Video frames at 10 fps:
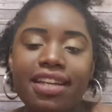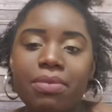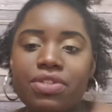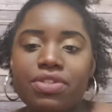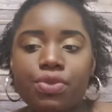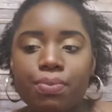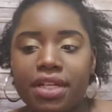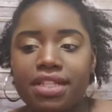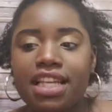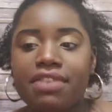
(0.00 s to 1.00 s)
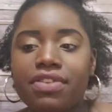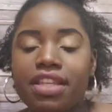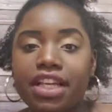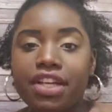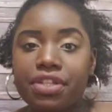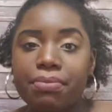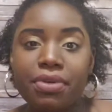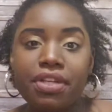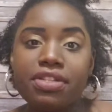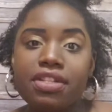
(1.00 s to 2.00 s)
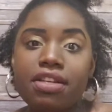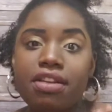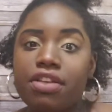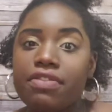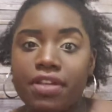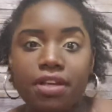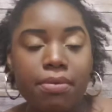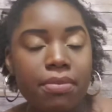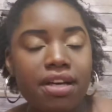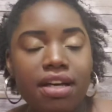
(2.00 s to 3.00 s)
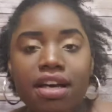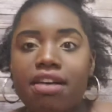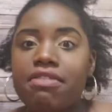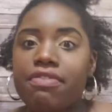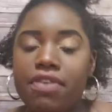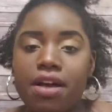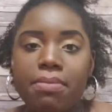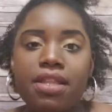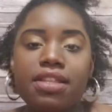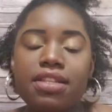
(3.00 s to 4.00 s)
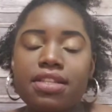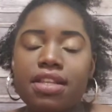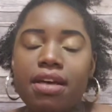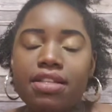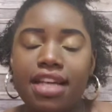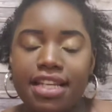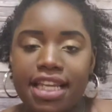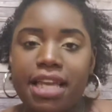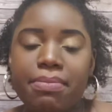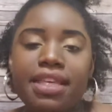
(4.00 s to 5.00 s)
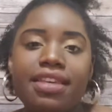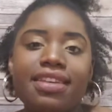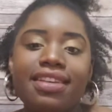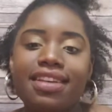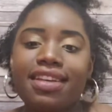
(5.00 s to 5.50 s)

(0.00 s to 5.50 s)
And I'm just super excited for the Kendrick Brothers, another film from this dynamic,